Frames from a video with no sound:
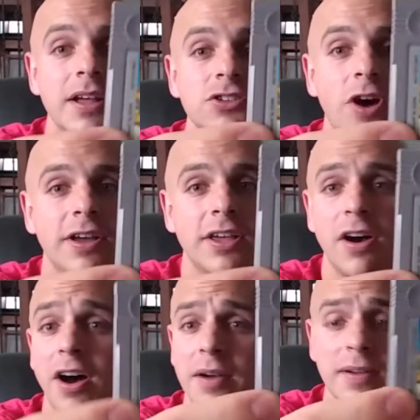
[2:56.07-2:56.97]
Donkey
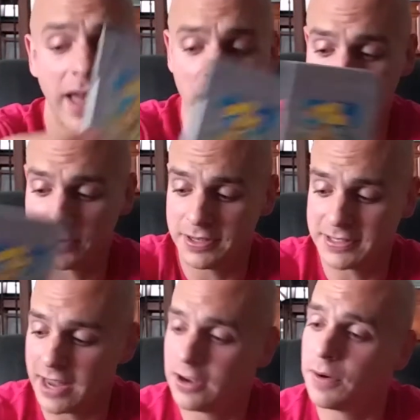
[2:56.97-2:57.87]
Kong helped put
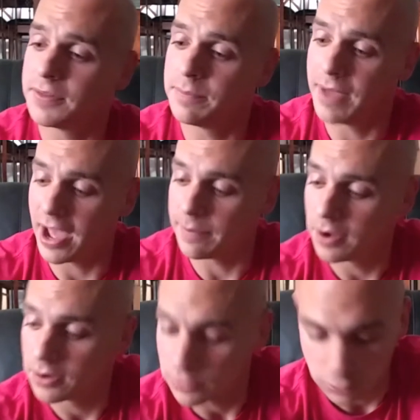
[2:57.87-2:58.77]
Nintendo on the
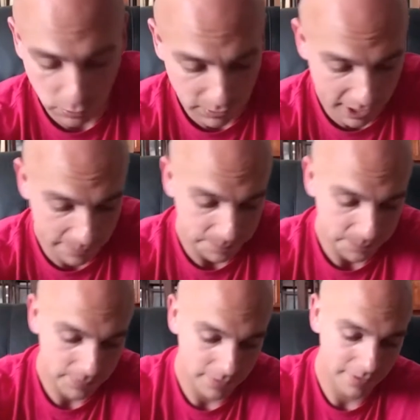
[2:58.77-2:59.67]
map. Cool game.
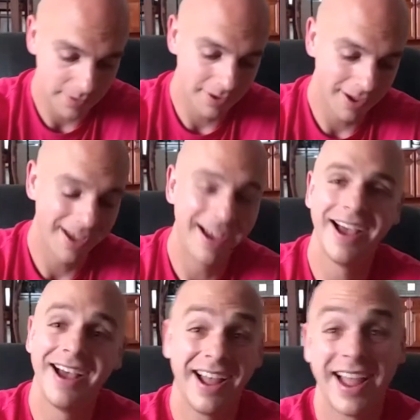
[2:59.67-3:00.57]

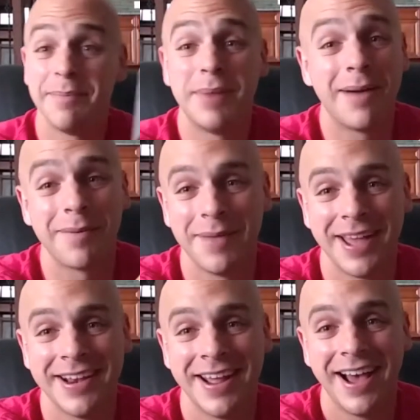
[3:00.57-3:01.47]
I got
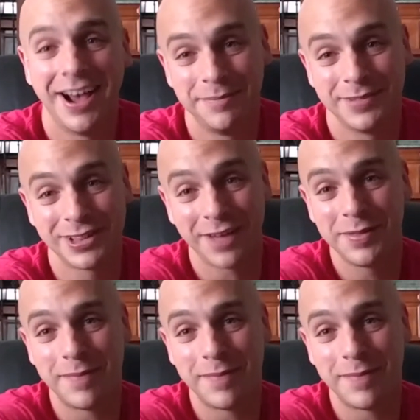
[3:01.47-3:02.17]
Bomberman. Love the